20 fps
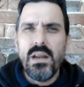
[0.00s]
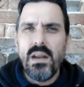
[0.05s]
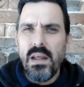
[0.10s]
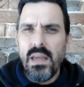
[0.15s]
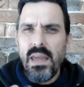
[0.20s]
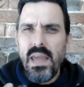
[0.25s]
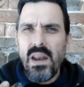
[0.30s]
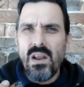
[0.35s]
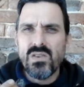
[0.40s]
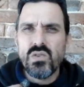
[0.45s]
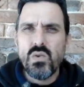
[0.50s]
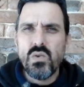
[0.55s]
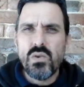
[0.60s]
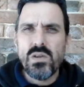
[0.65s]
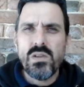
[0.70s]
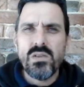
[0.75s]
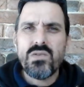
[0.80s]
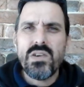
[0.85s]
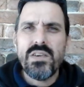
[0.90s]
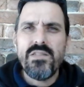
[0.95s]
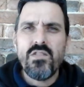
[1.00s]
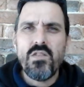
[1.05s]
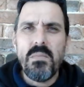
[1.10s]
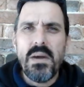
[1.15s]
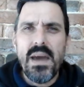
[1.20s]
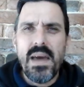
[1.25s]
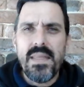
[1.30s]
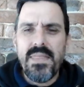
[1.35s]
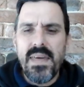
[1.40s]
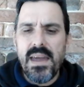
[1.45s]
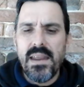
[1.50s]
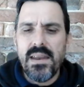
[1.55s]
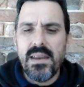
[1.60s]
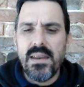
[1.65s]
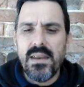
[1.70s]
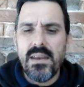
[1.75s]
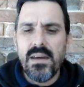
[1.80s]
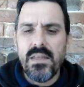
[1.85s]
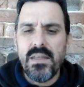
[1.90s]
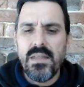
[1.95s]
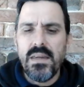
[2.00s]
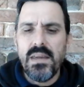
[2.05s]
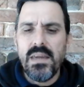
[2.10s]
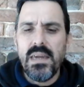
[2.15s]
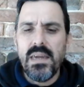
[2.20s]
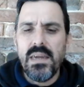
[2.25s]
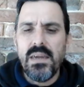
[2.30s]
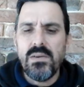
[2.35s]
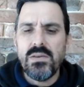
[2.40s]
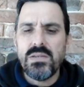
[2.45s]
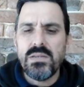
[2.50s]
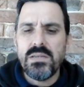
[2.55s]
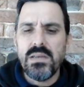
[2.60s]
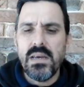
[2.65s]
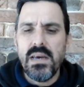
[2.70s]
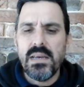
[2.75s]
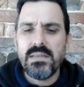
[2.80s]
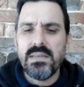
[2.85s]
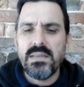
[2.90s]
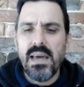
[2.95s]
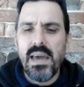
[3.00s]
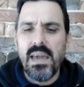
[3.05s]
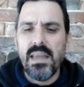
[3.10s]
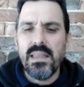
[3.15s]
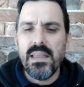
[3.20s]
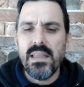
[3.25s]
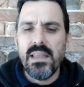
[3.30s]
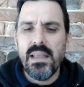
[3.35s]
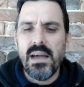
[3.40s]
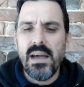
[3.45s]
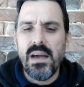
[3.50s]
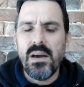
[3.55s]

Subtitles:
And again, I was talking to Trevor about that, and I think he's saying,